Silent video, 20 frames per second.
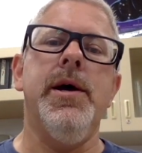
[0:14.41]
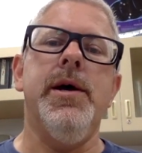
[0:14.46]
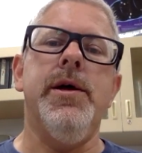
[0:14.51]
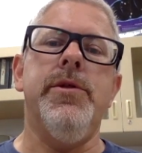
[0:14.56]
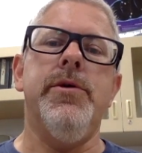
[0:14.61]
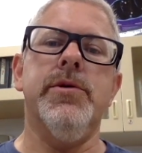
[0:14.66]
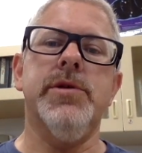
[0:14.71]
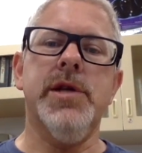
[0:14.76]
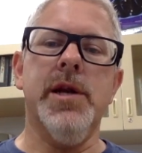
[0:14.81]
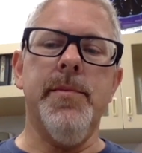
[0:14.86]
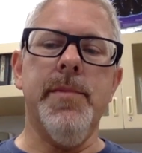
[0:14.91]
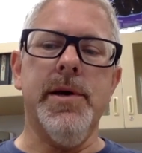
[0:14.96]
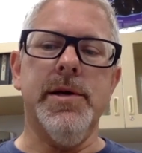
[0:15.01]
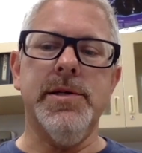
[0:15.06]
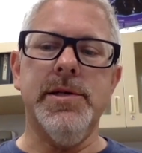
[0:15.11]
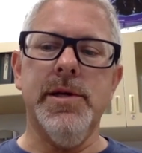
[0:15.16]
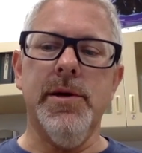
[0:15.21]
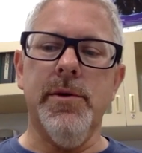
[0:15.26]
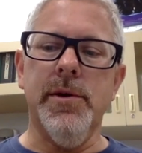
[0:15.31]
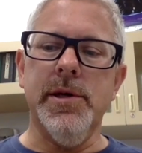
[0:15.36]
There's going to be a
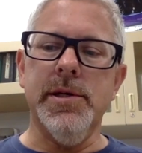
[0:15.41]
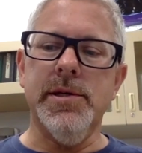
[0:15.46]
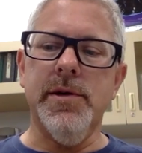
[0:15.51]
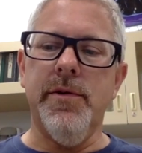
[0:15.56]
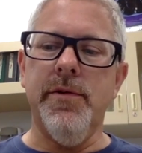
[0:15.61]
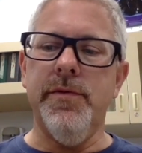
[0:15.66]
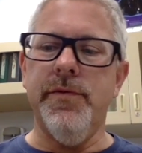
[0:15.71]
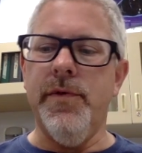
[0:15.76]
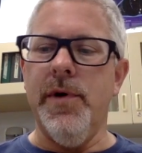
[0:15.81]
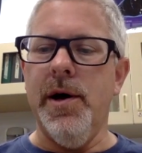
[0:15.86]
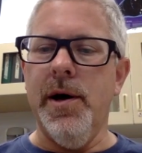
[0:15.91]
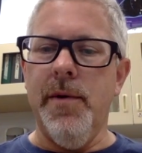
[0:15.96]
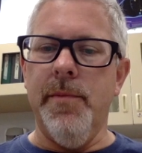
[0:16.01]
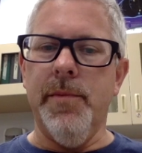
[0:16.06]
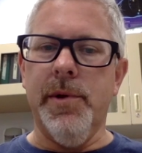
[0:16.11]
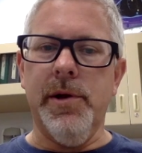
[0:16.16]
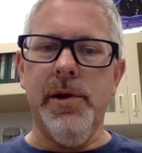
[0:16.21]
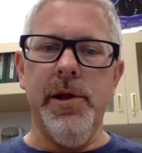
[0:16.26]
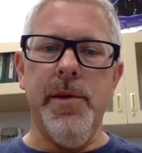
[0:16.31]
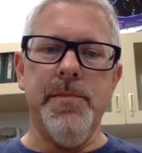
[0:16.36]
series of
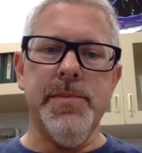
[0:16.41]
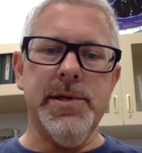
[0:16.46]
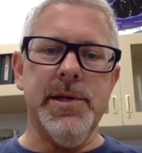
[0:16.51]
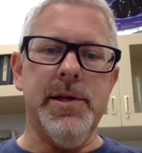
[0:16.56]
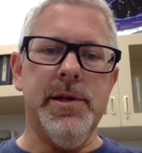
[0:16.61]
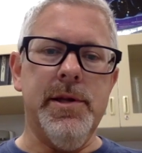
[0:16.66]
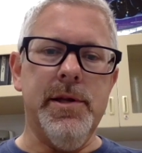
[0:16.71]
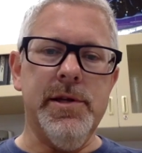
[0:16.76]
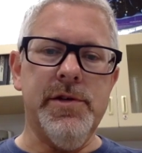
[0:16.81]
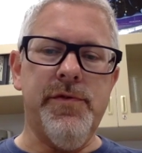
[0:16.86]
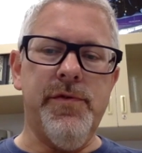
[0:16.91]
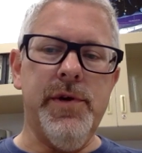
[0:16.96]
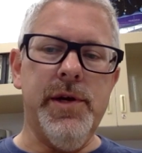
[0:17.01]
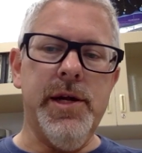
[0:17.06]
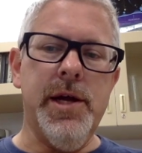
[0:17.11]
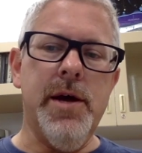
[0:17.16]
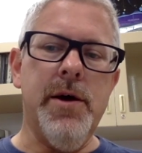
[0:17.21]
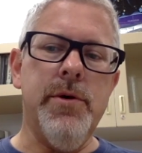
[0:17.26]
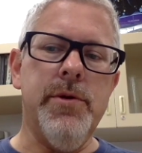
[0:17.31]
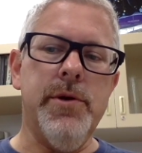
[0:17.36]
clips in this
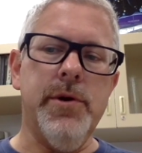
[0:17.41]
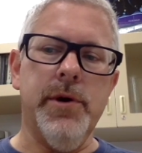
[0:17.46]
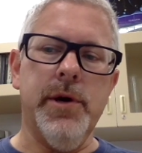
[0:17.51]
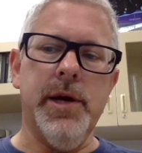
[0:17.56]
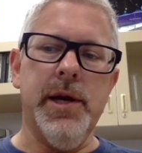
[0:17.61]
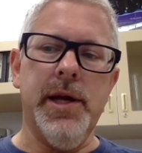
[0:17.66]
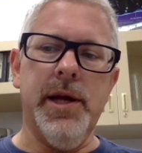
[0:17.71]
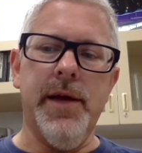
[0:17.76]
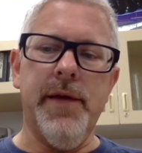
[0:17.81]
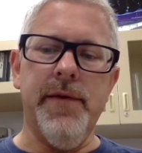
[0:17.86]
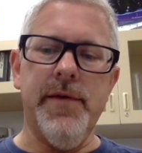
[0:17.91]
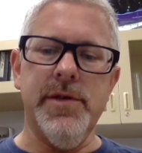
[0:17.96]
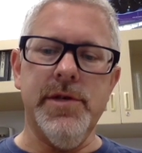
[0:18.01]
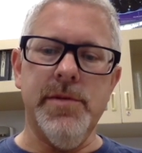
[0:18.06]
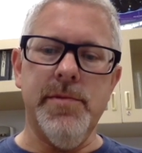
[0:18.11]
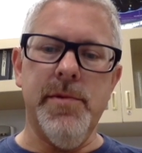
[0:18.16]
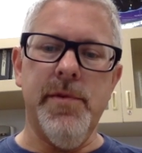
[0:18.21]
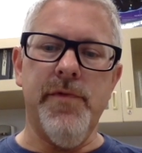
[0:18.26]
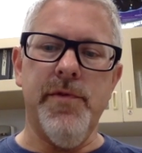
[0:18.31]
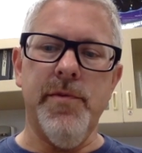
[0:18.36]
video that are going to give you
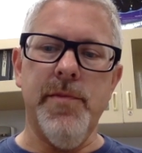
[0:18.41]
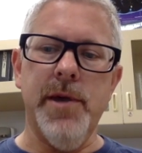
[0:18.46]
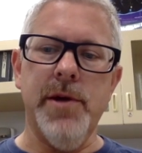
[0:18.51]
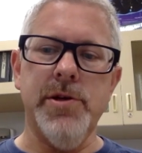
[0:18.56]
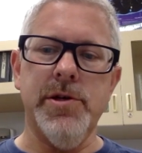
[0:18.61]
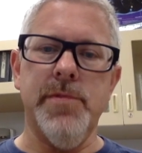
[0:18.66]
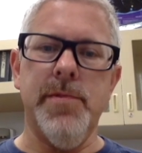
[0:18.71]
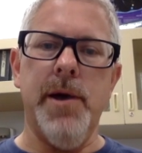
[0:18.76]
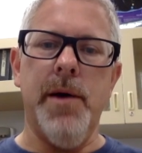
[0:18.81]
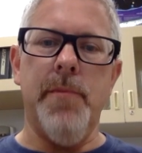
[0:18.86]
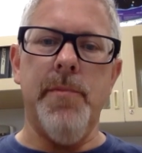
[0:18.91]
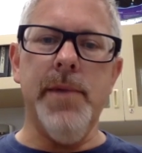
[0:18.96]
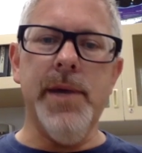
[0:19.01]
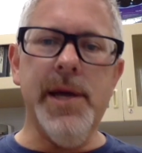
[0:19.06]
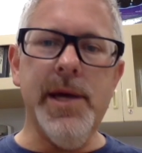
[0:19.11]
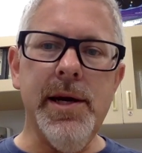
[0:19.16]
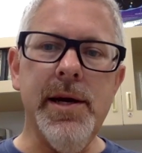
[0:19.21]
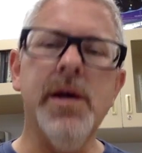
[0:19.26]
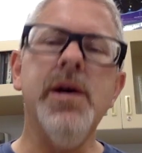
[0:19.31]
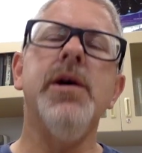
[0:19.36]
some information about
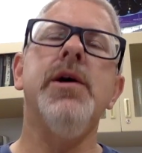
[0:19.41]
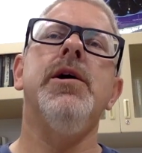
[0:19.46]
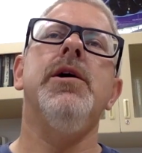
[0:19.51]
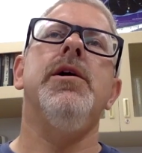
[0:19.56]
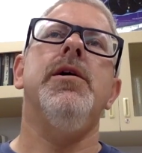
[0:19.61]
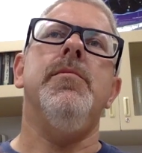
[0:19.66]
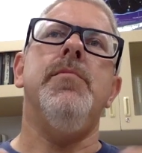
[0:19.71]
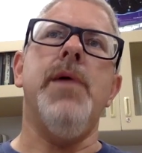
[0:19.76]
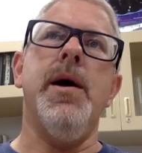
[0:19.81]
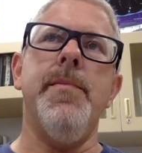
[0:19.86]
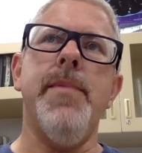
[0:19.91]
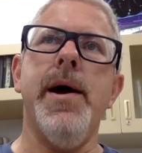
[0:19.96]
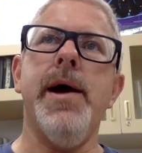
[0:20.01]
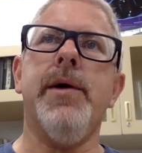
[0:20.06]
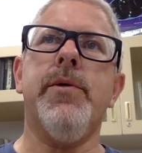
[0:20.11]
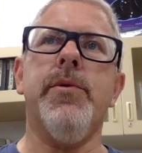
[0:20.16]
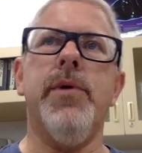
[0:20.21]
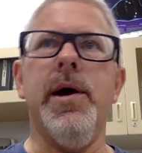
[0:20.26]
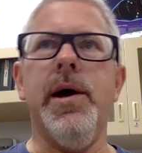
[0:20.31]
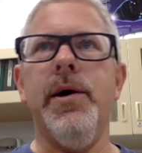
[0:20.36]
me, my
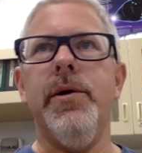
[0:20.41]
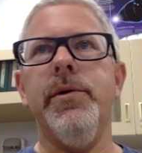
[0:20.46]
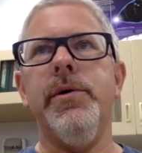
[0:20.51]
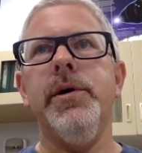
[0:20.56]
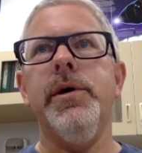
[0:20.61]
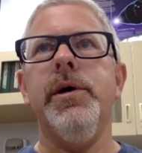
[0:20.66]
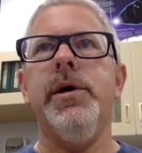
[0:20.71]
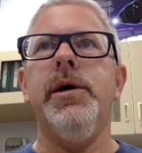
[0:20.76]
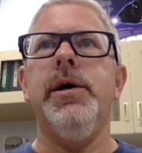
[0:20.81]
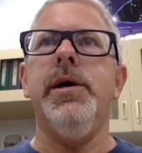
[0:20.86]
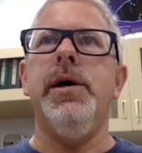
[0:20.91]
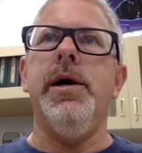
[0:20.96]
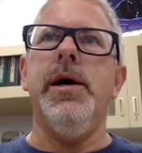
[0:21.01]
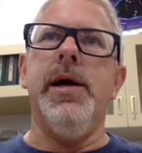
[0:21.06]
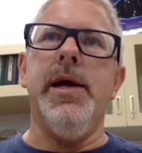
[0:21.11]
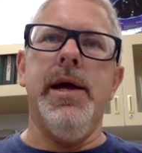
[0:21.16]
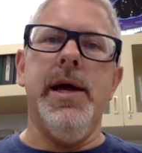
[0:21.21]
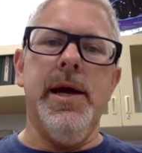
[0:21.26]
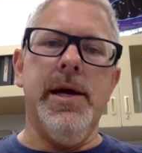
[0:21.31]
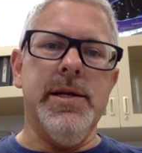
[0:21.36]
background,
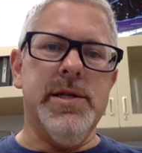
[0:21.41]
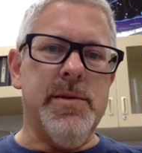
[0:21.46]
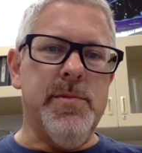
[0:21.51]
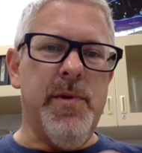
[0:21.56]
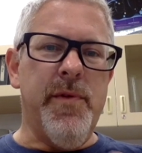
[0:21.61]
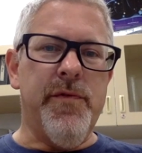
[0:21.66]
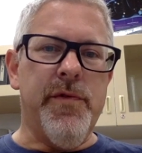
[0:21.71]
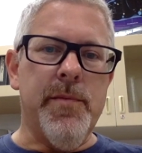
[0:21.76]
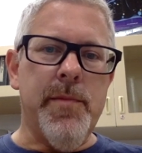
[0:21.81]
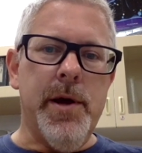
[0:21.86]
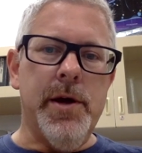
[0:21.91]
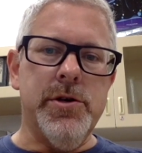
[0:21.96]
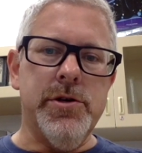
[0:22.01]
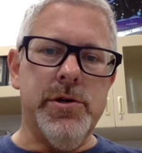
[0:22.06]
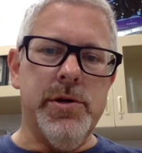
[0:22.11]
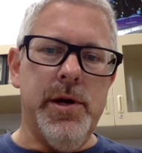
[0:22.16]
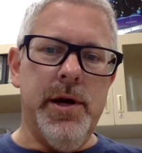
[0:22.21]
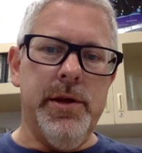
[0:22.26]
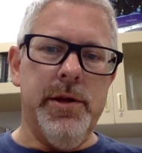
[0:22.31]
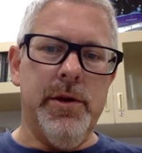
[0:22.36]
and some
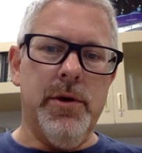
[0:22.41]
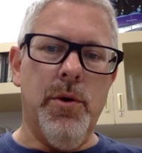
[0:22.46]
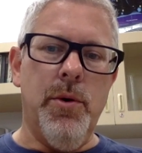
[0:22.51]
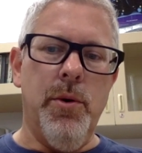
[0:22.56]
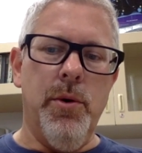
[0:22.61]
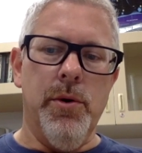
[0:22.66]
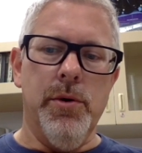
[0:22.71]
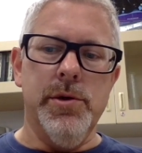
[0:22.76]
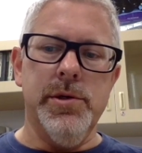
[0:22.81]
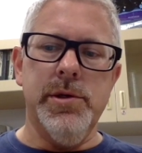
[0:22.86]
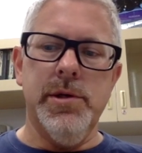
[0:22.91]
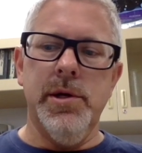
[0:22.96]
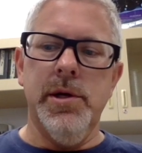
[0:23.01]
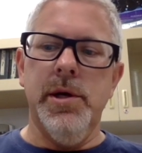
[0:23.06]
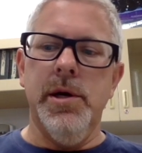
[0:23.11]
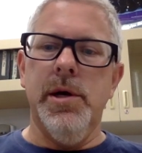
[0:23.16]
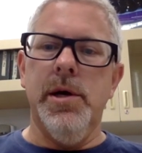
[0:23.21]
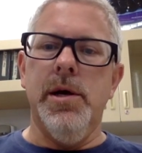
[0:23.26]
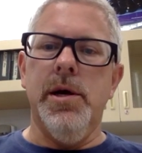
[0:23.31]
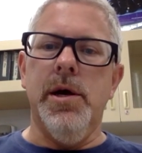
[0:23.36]
information on the course.
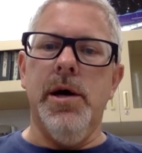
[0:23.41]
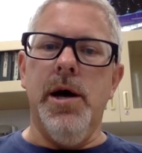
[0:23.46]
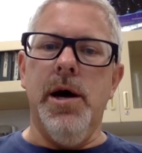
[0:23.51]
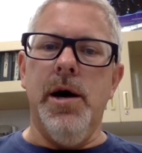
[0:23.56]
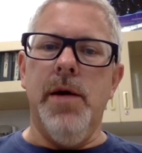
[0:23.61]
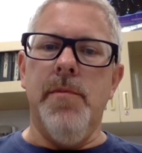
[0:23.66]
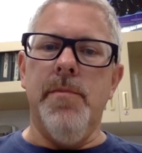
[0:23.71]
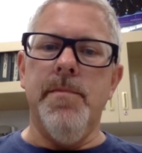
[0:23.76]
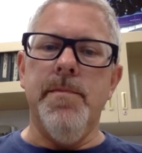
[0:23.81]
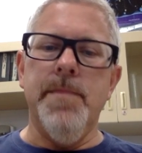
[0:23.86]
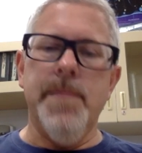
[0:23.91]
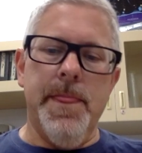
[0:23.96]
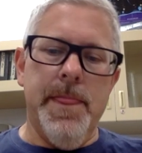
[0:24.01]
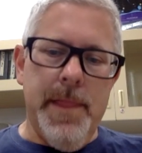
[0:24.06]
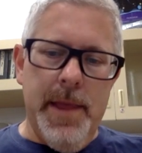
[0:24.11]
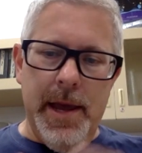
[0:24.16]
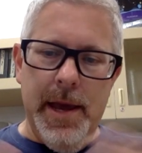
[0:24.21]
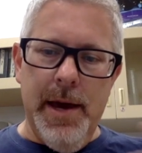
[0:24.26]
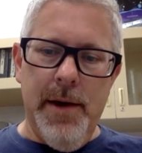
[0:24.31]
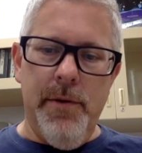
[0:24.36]
And
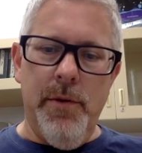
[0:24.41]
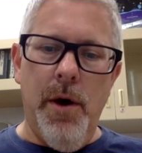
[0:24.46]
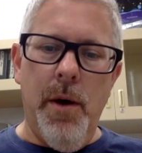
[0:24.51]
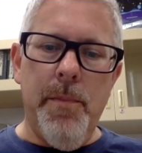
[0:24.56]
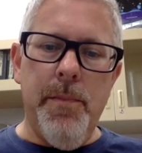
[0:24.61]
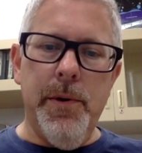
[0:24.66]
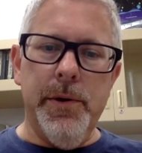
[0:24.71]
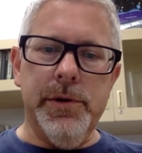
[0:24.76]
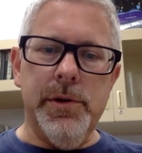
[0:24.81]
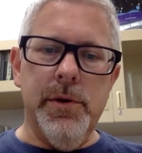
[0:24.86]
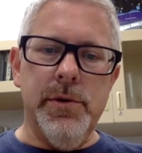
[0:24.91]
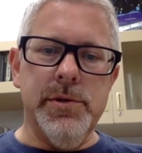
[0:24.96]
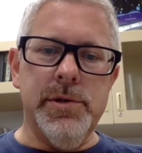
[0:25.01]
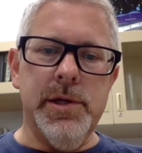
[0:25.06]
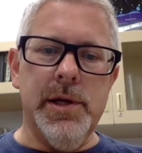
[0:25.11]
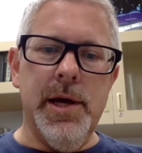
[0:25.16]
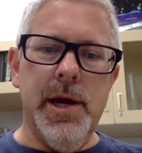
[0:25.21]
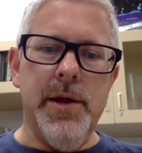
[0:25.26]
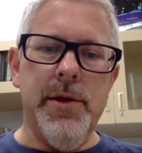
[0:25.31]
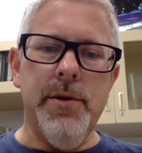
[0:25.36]
I'll put those
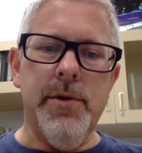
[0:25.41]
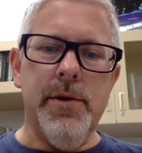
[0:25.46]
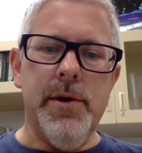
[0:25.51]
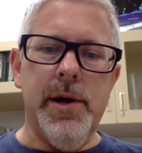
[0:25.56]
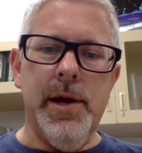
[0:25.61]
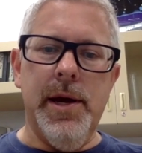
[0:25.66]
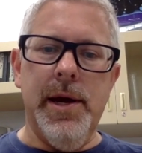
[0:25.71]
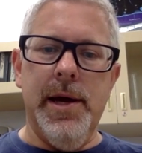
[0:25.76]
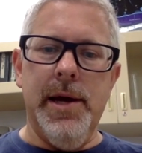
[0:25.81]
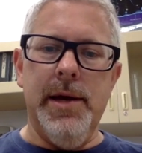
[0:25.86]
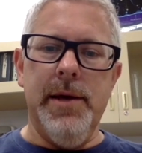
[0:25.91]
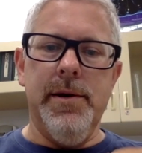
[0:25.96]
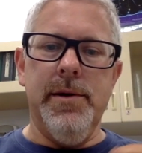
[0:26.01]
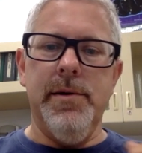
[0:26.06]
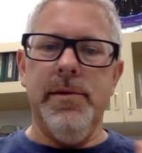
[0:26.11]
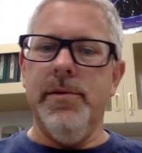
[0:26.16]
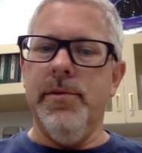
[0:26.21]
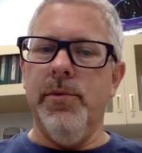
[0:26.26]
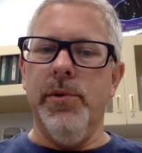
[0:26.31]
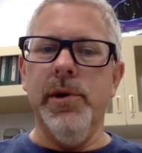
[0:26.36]
together and
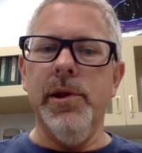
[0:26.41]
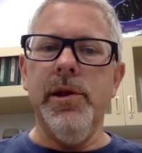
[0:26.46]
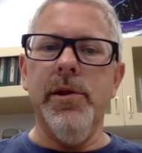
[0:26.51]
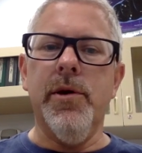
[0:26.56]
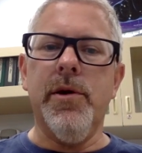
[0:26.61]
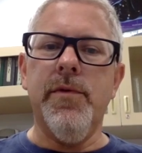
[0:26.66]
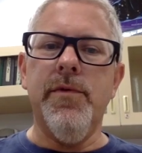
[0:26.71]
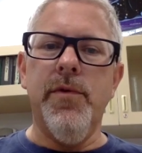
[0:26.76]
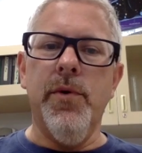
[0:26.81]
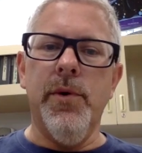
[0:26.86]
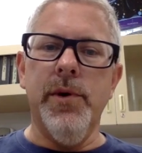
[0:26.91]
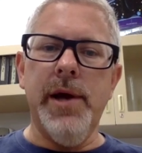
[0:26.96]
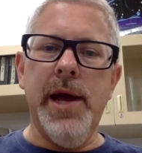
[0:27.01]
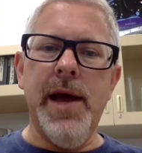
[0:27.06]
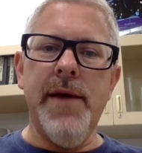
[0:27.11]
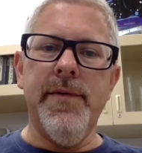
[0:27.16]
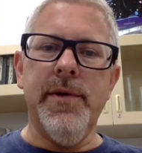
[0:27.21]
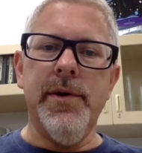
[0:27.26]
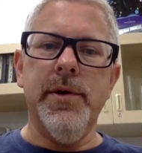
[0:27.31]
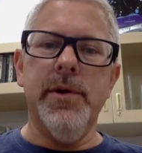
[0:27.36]
really look forward to
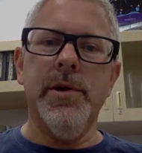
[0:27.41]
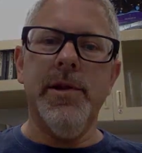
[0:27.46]
having you in